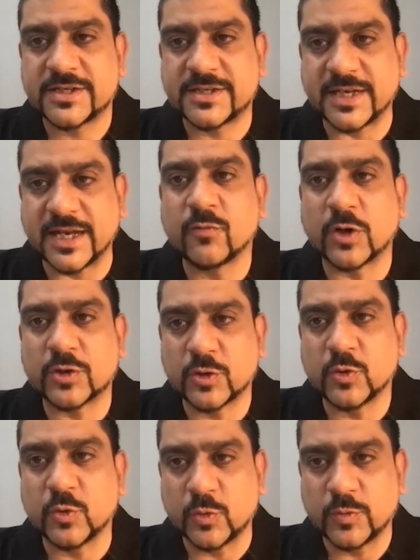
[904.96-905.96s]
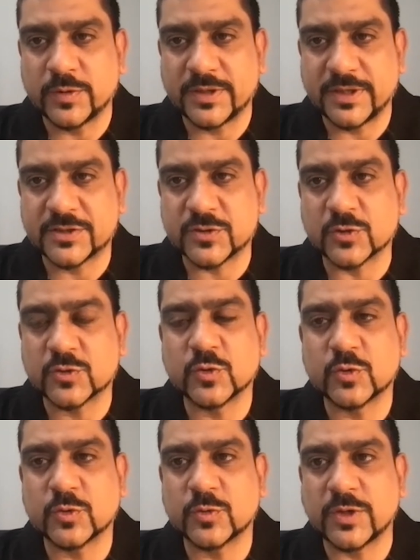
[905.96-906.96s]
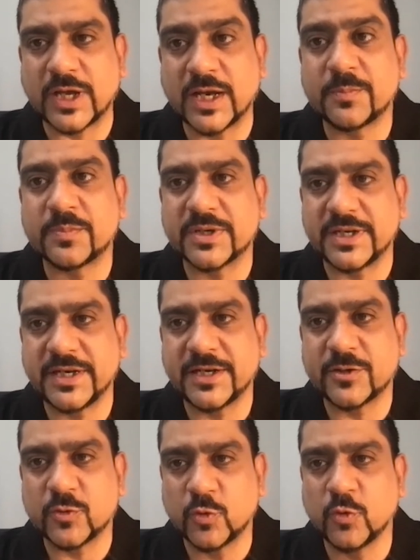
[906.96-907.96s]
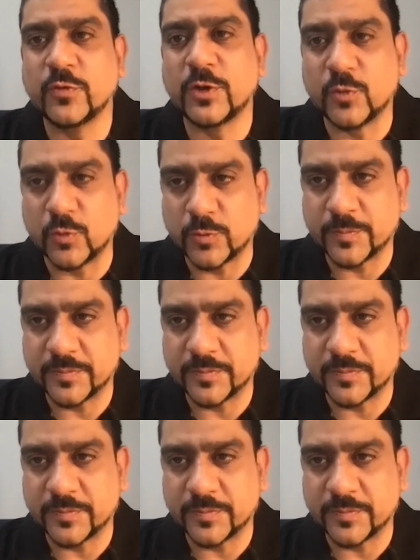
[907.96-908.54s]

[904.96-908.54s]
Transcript: tell what to do, it's also to help create who will do.